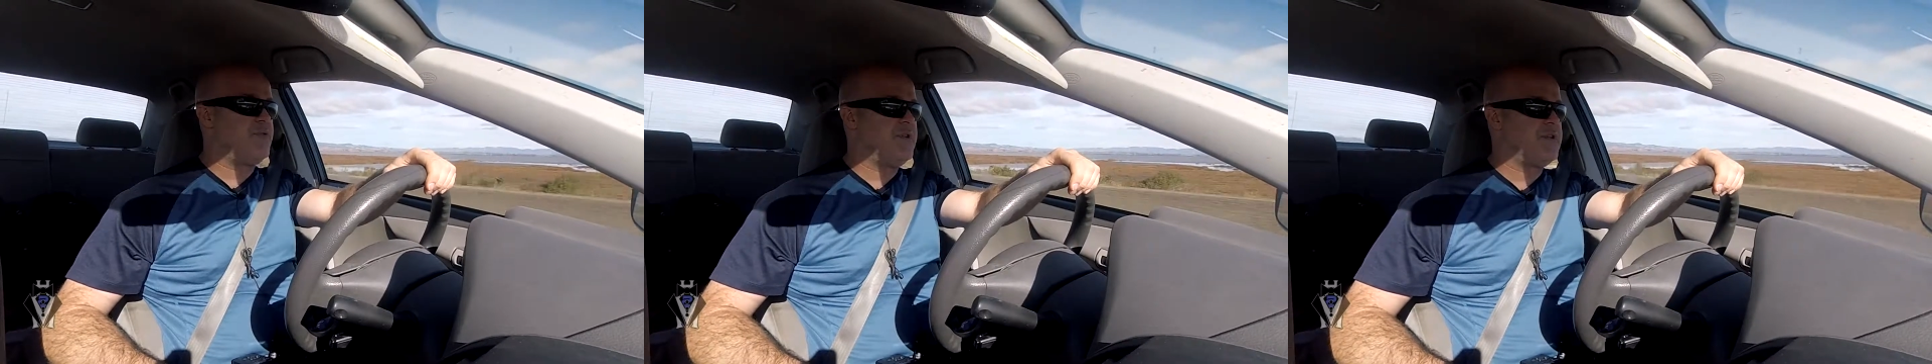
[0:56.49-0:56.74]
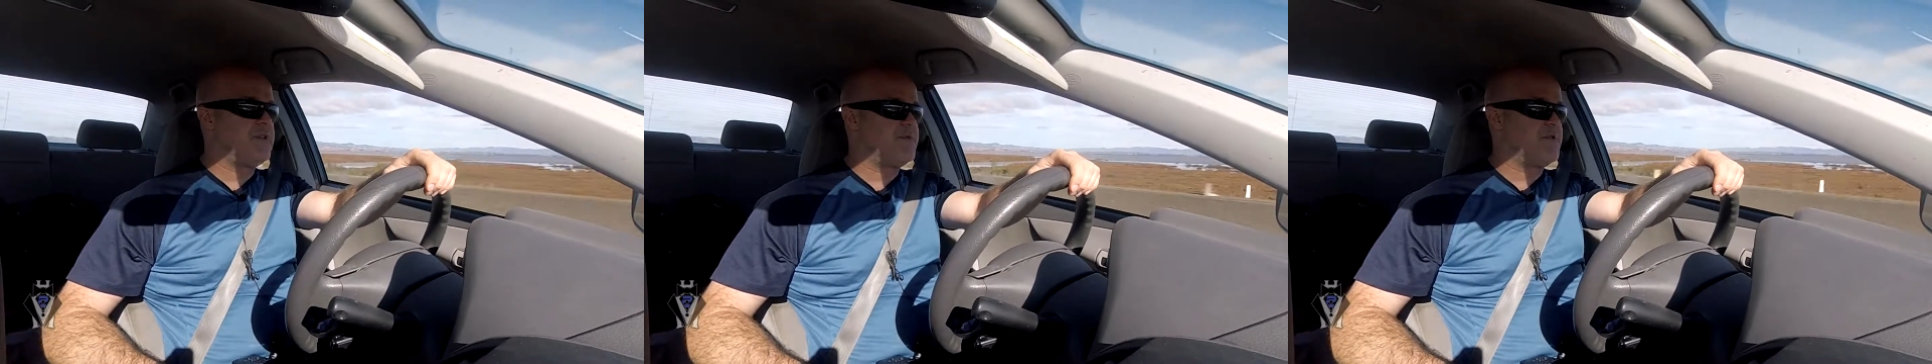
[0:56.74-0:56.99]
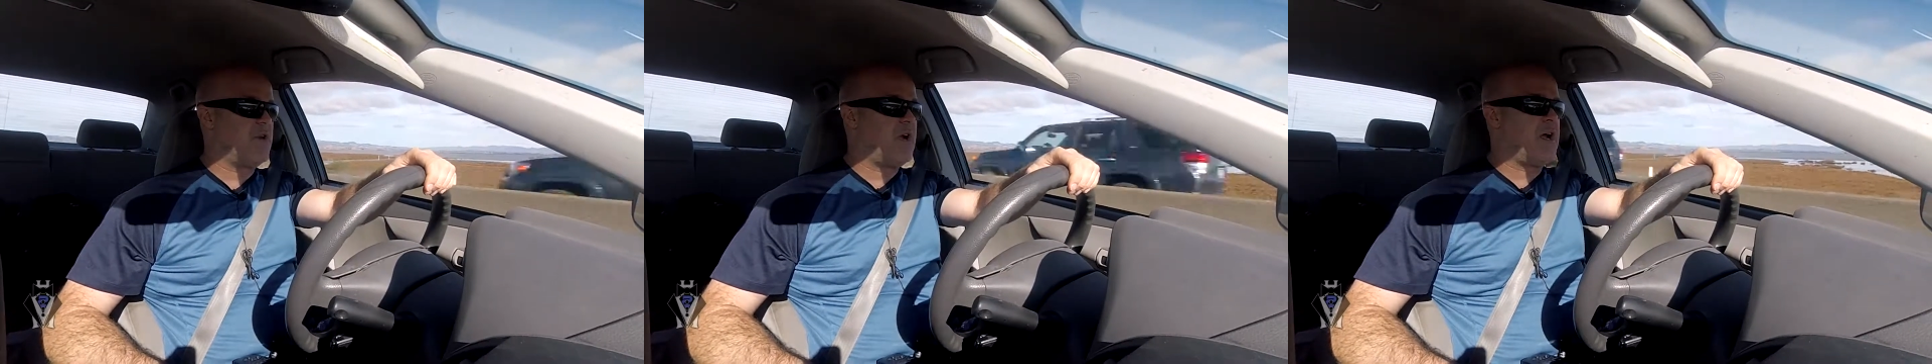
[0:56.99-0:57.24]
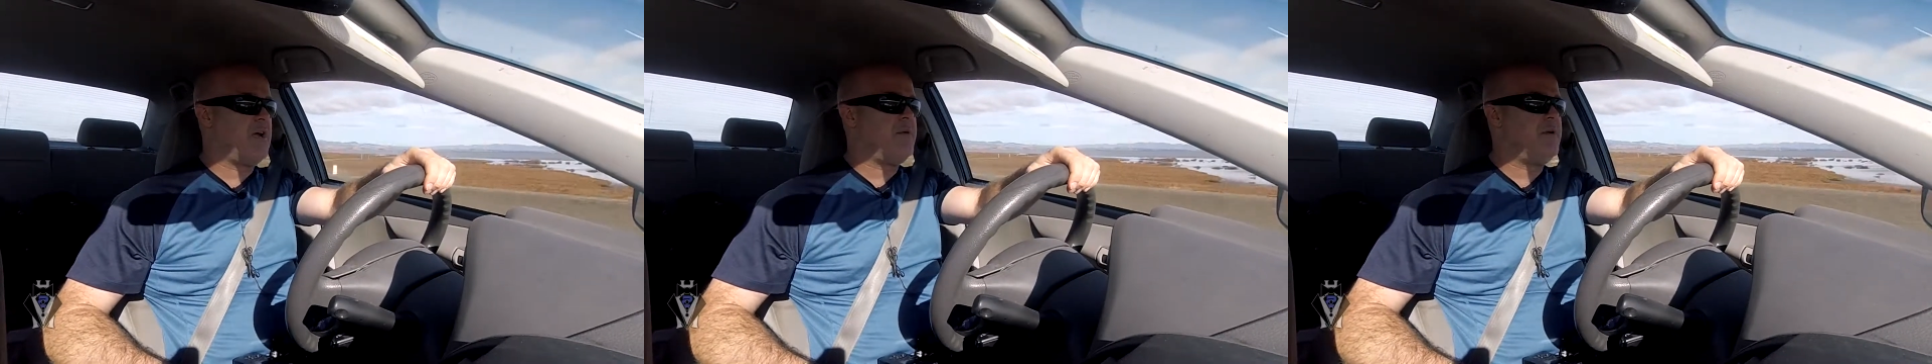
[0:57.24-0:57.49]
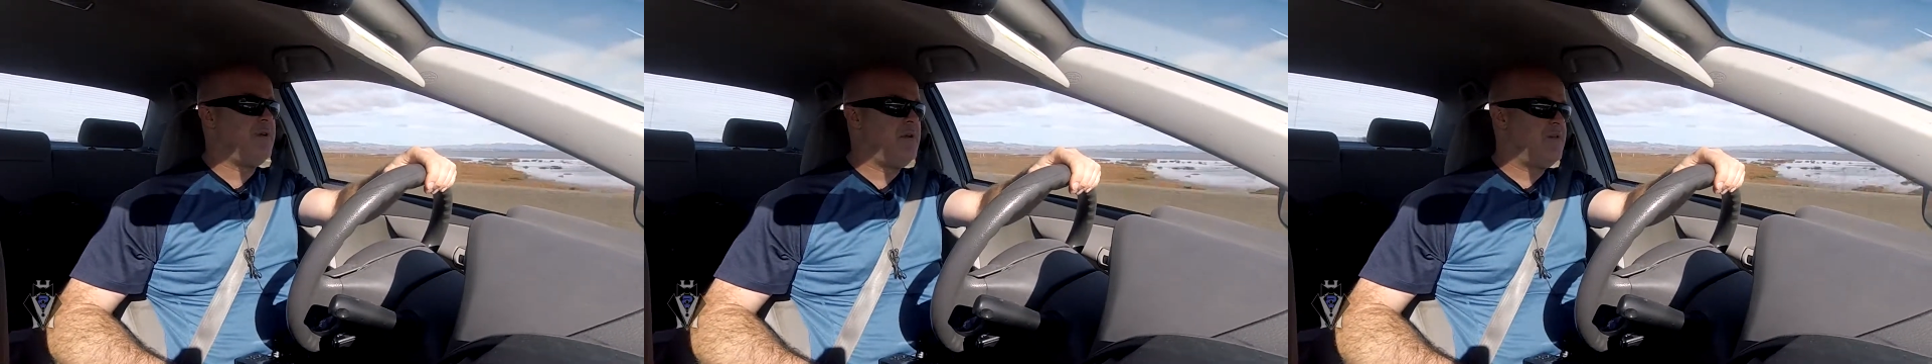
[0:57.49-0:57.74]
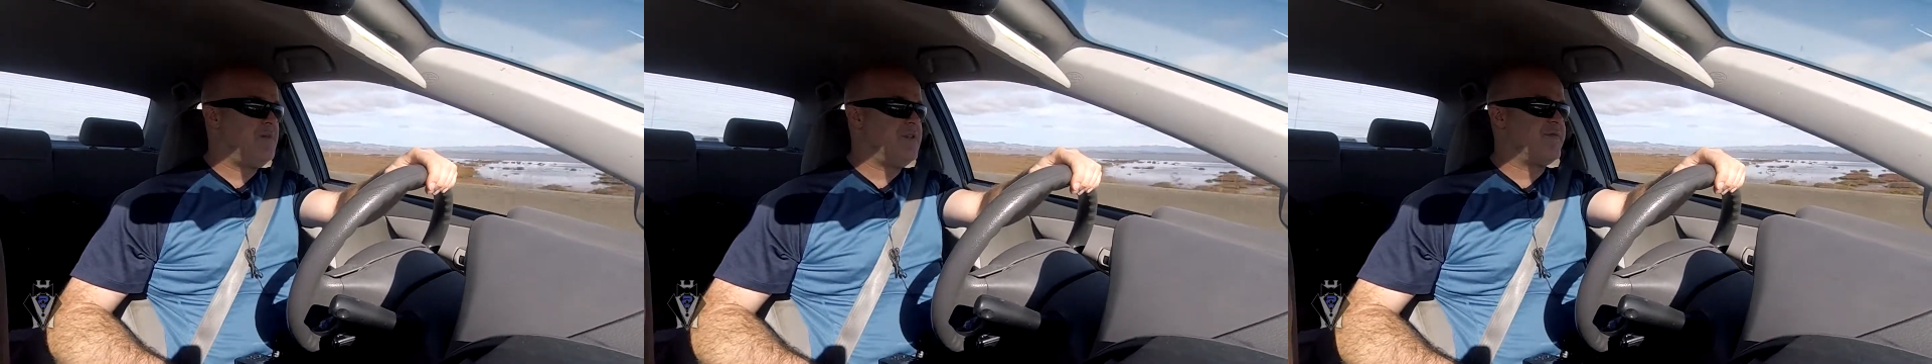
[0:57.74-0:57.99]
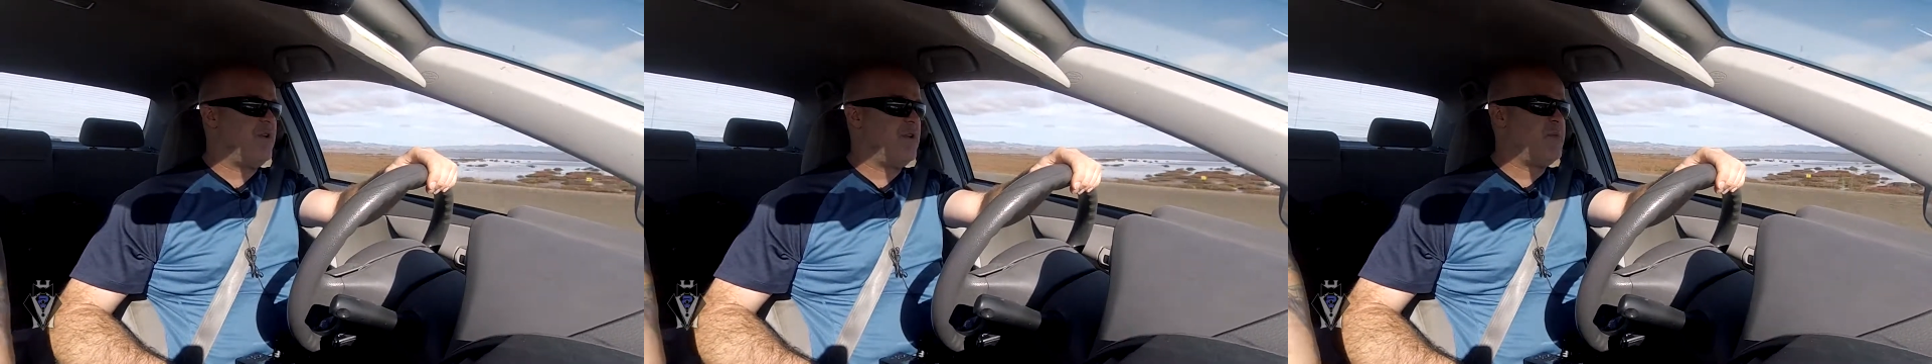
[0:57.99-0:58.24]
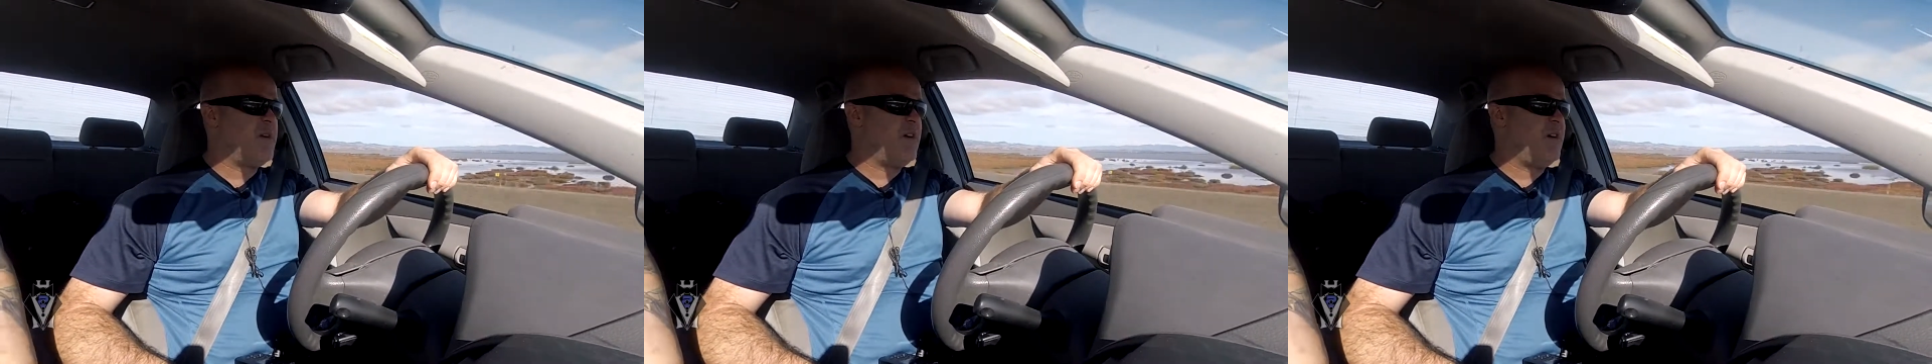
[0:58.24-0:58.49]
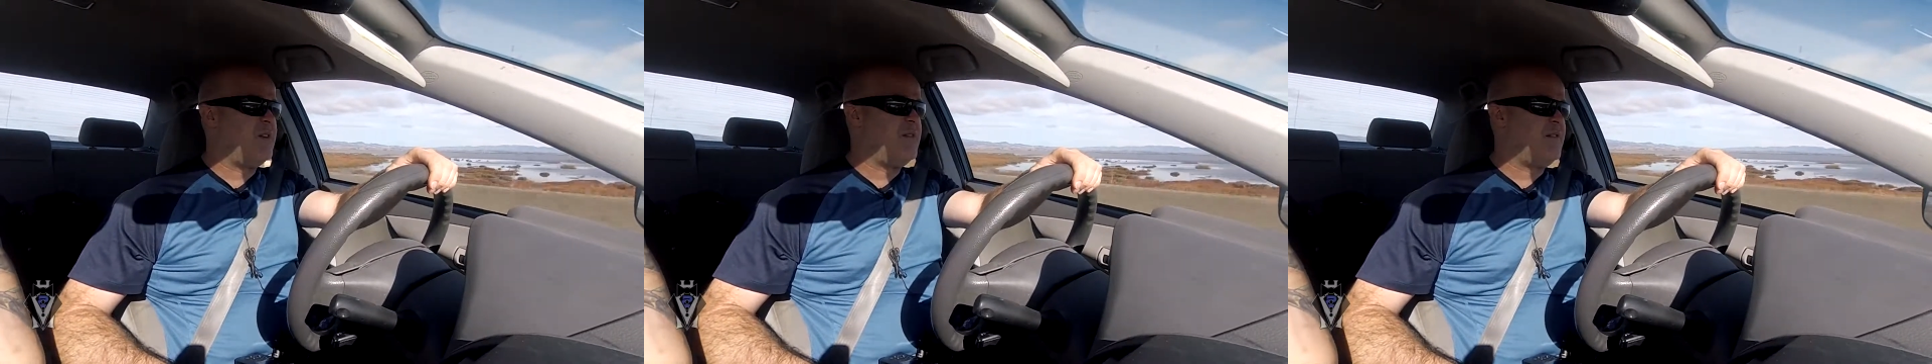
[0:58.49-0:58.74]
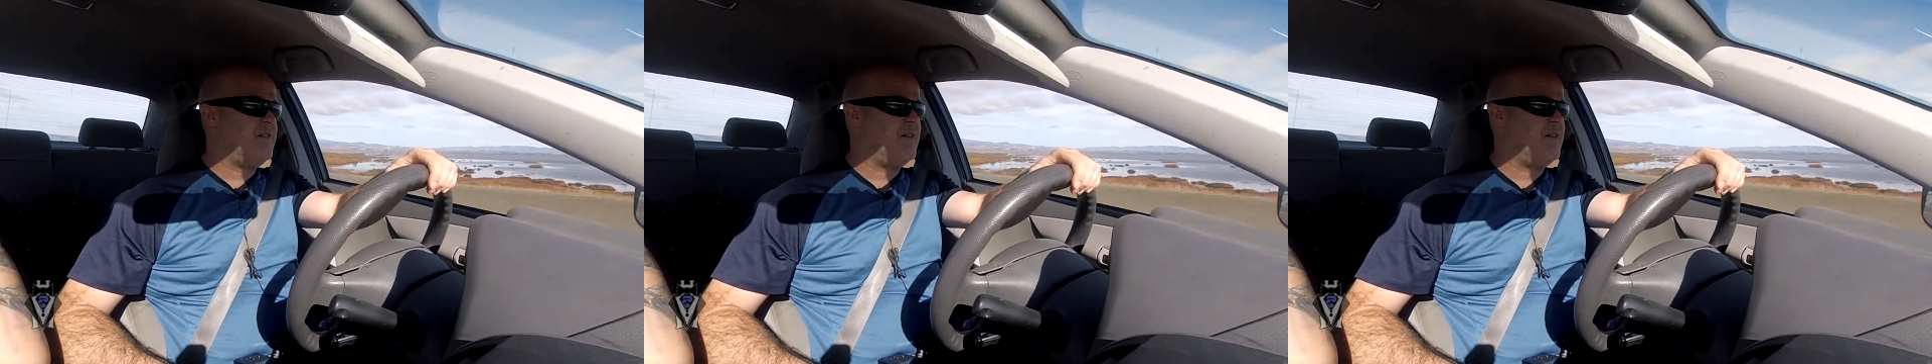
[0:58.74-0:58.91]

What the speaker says: please subscribe. Please follow me on